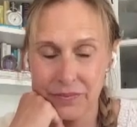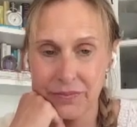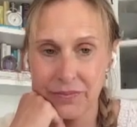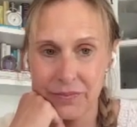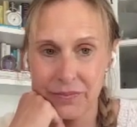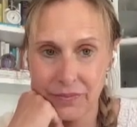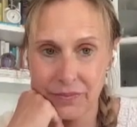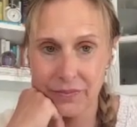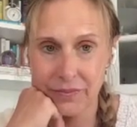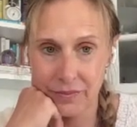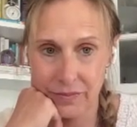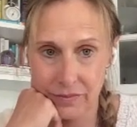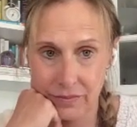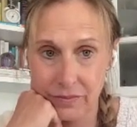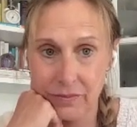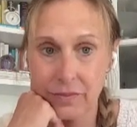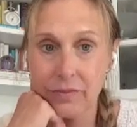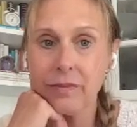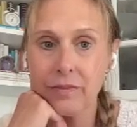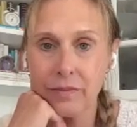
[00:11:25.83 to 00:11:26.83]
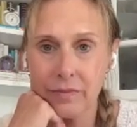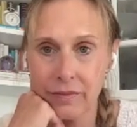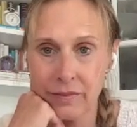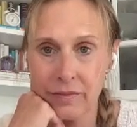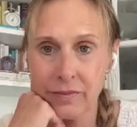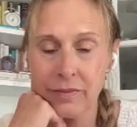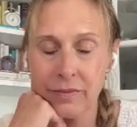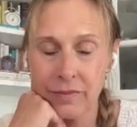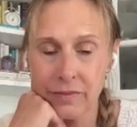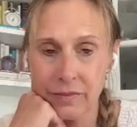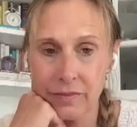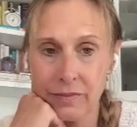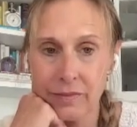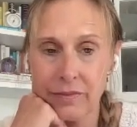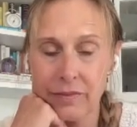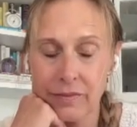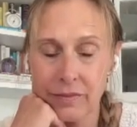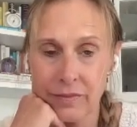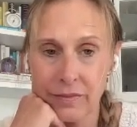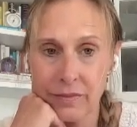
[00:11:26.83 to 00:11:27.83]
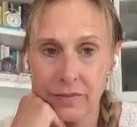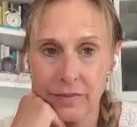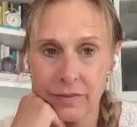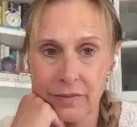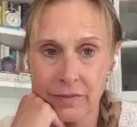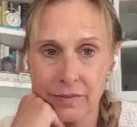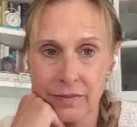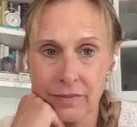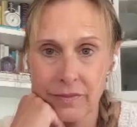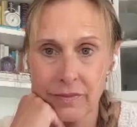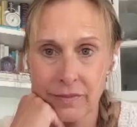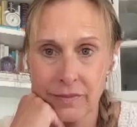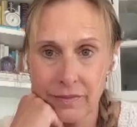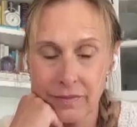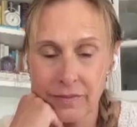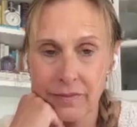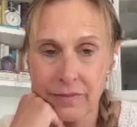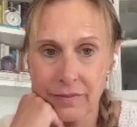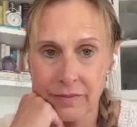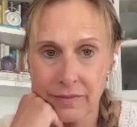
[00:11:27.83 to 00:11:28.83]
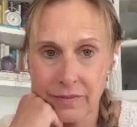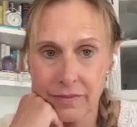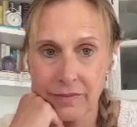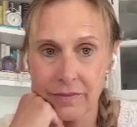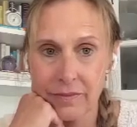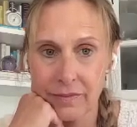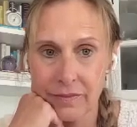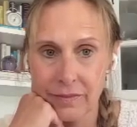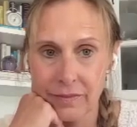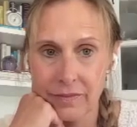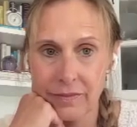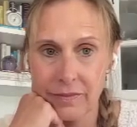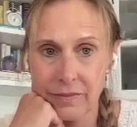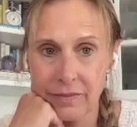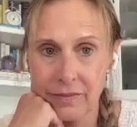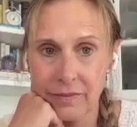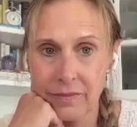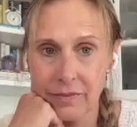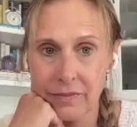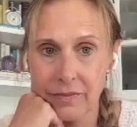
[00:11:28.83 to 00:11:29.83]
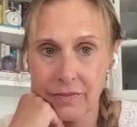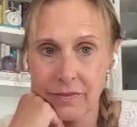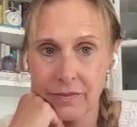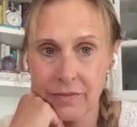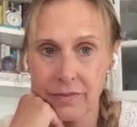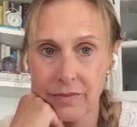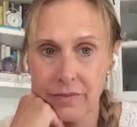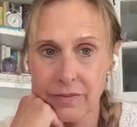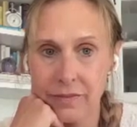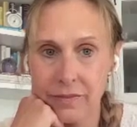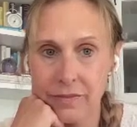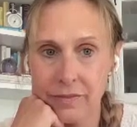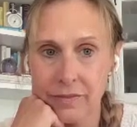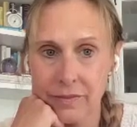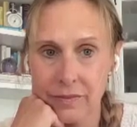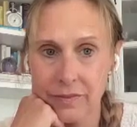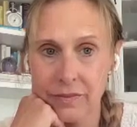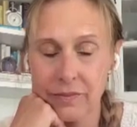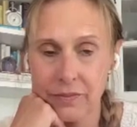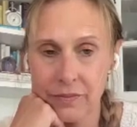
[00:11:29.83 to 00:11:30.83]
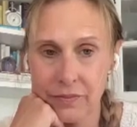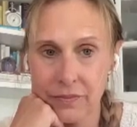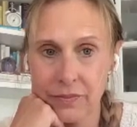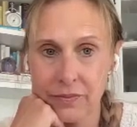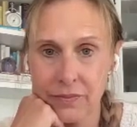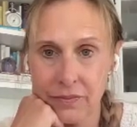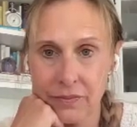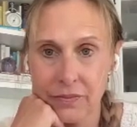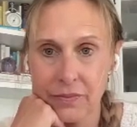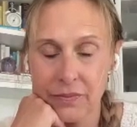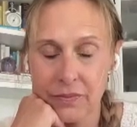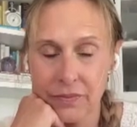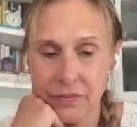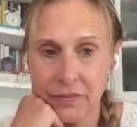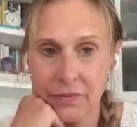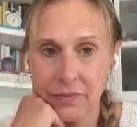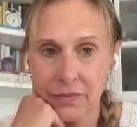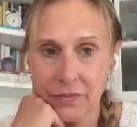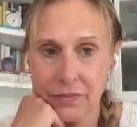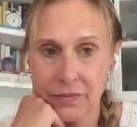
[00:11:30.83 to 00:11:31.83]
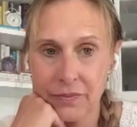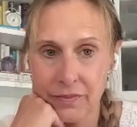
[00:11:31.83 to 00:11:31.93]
[no speech]